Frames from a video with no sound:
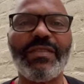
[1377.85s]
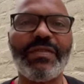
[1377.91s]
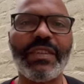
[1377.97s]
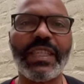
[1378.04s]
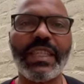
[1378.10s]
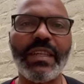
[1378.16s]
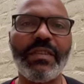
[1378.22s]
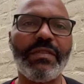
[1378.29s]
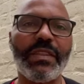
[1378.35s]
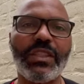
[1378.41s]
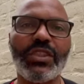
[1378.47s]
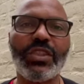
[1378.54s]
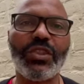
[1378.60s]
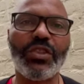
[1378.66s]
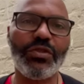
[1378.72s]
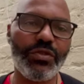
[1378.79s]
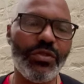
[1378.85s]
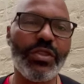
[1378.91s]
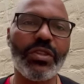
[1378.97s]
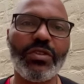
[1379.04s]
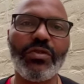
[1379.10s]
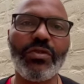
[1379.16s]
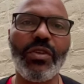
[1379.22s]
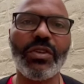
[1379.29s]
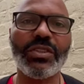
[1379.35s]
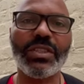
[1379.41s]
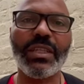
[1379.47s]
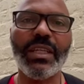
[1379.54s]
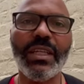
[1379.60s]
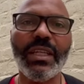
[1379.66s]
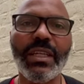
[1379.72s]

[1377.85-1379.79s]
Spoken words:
forgiveness through the cross.